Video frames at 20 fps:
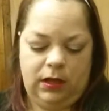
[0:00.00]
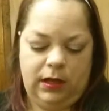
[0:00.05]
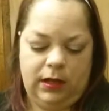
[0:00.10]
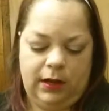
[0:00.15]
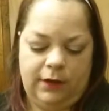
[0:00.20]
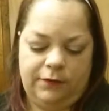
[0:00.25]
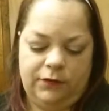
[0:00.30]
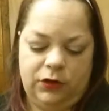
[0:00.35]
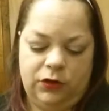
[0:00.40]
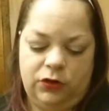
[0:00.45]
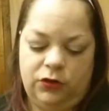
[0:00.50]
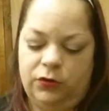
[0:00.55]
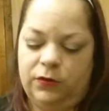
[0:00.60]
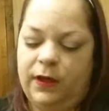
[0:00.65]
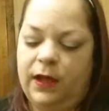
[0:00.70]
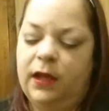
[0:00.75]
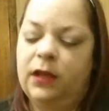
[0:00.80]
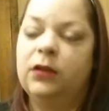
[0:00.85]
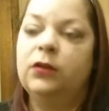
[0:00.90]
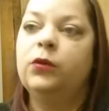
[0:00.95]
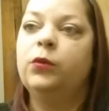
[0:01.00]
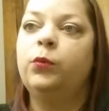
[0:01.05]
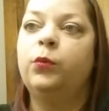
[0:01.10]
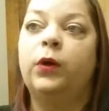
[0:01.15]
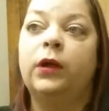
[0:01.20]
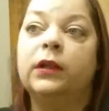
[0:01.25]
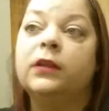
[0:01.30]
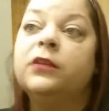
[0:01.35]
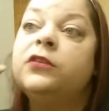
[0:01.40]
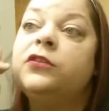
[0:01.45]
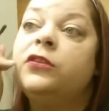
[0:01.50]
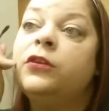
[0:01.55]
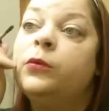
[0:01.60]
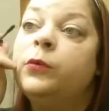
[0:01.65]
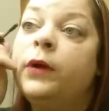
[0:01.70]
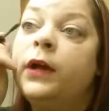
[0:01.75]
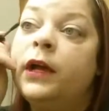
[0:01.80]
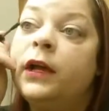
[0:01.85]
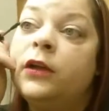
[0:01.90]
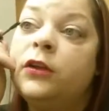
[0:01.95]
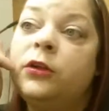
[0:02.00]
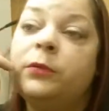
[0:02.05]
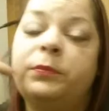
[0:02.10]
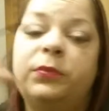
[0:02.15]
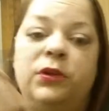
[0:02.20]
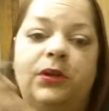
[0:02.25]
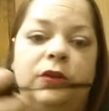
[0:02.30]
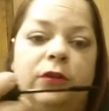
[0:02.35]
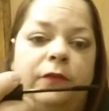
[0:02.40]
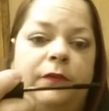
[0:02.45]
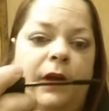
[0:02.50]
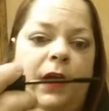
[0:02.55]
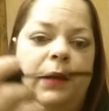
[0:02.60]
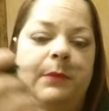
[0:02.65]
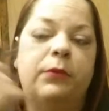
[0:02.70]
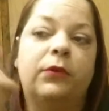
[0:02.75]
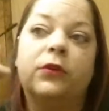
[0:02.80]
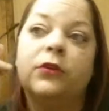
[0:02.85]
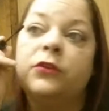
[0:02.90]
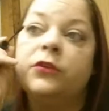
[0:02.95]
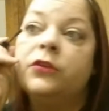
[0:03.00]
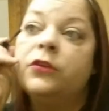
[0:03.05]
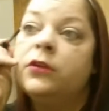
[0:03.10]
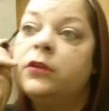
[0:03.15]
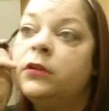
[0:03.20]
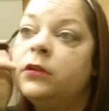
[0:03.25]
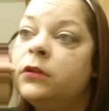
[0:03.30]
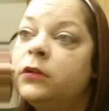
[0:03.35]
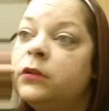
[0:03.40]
And after you do that, while it's still wet, you put your fibers.